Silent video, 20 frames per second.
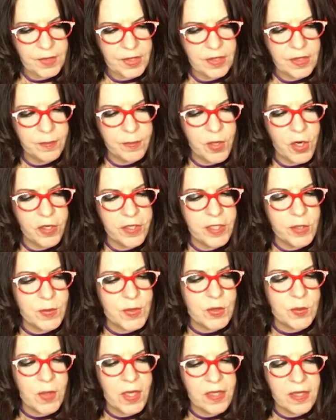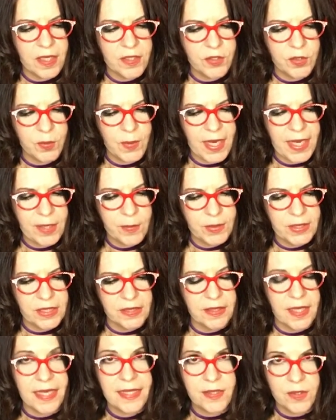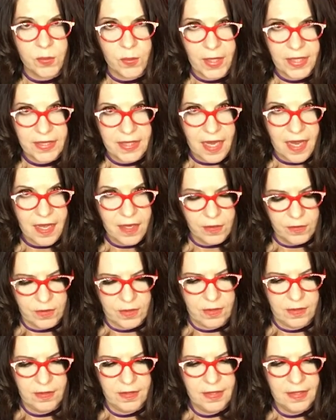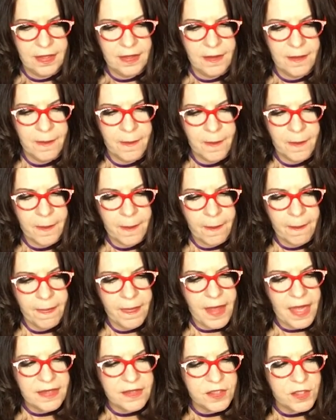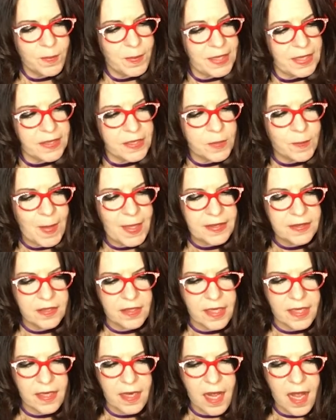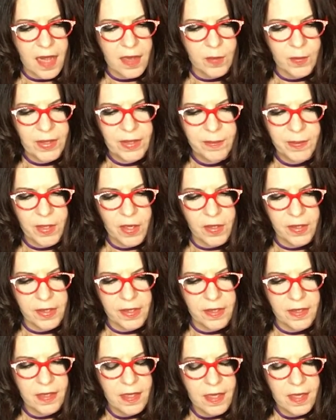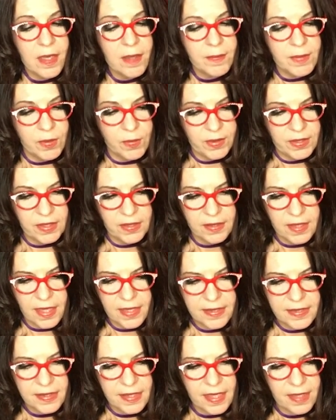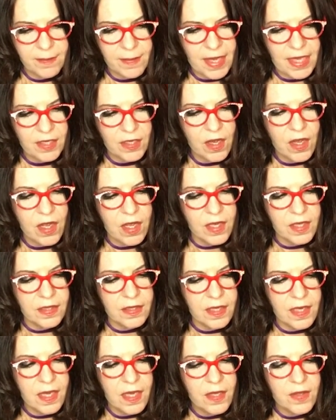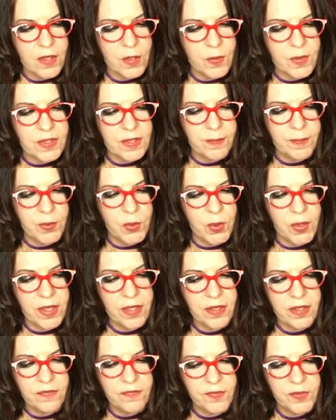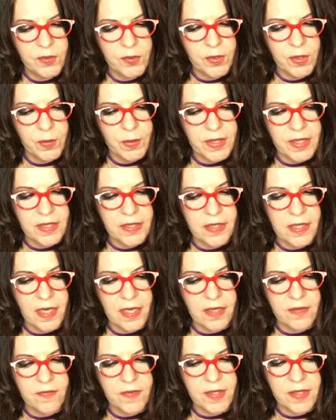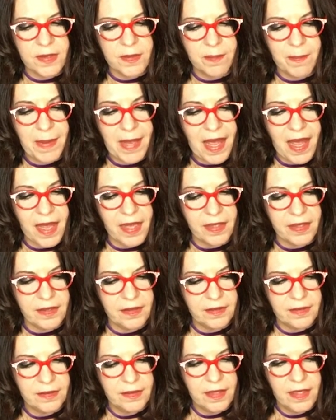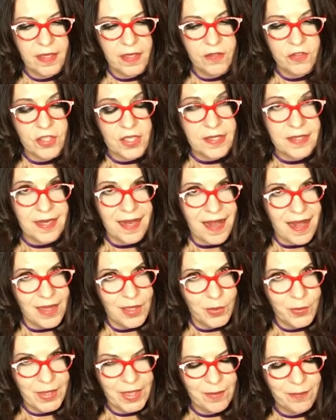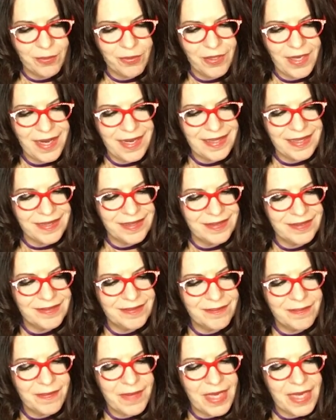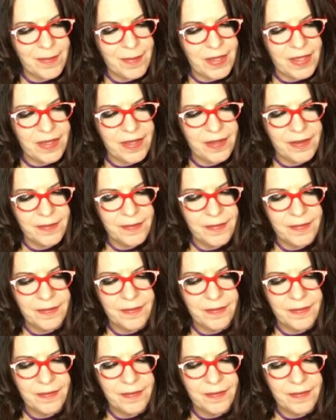The party was well underway when the lights went out. That's to be expected at a Halloween party, but when the lights came back on, there was a boy on the floor with a knife in his back. Just a Halloween prank? Maybe.